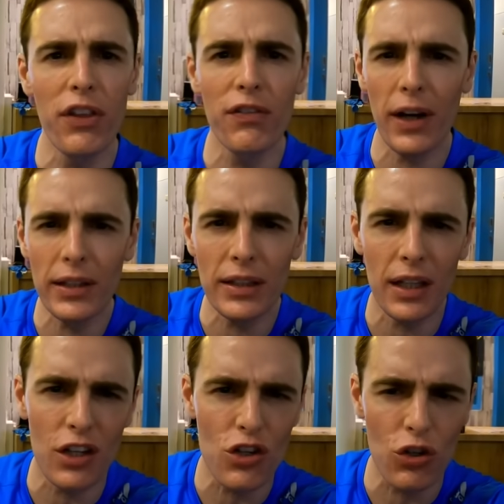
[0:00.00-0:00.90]
they've added
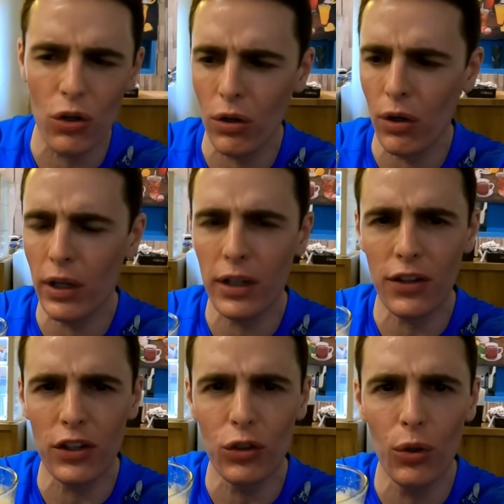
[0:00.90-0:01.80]
any sugar or
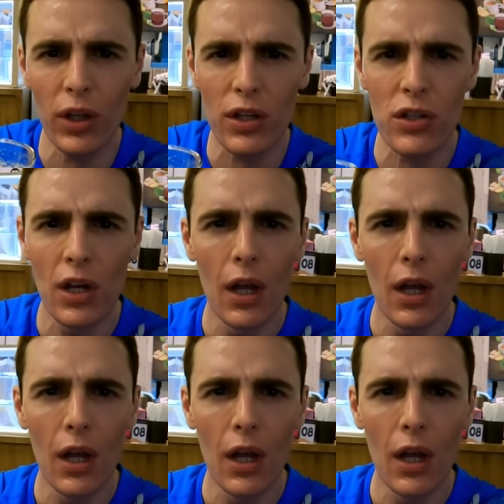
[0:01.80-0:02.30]
anything to this.